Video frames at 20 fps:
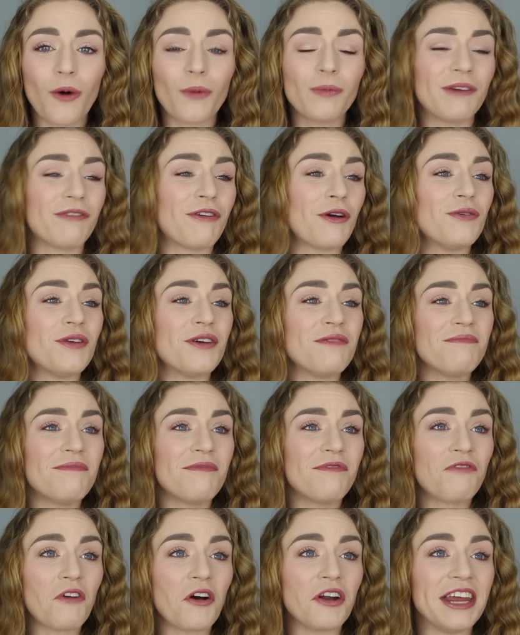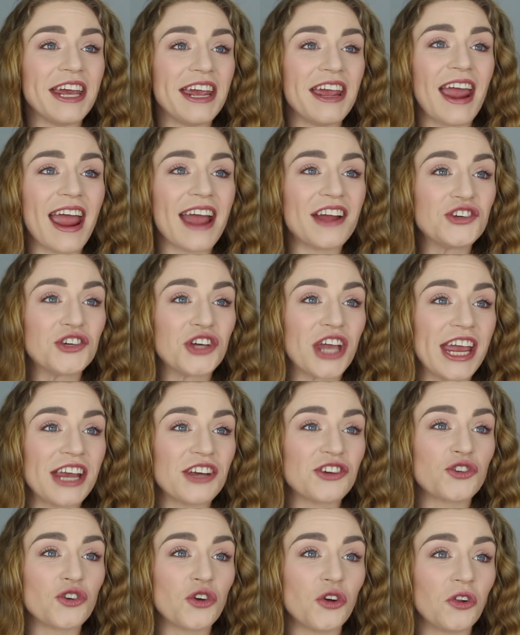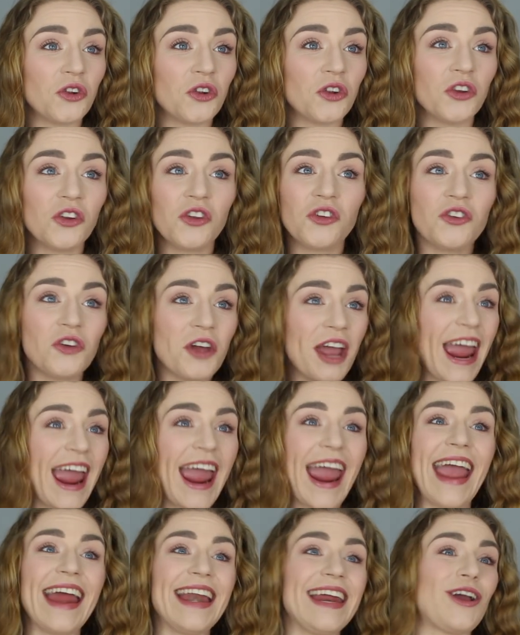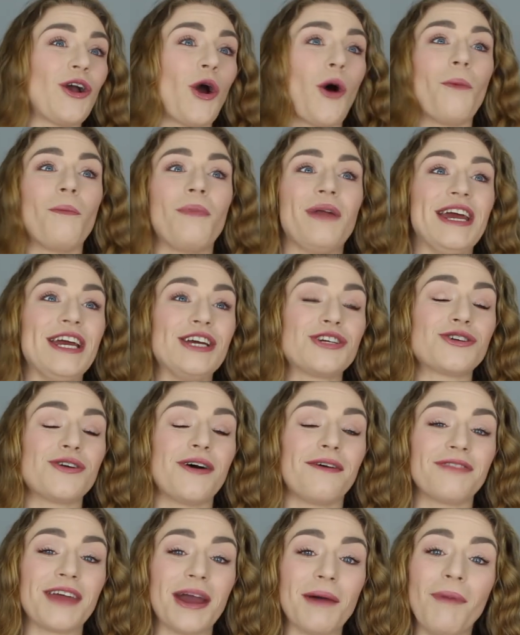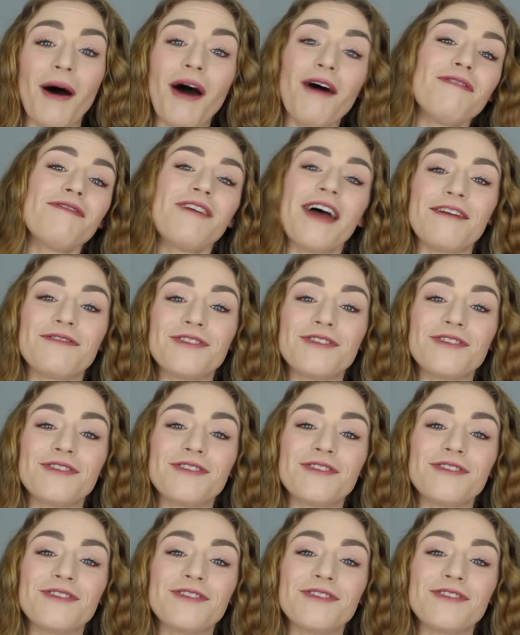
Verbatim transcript: I hope you found it funny, educational, any combination of the above.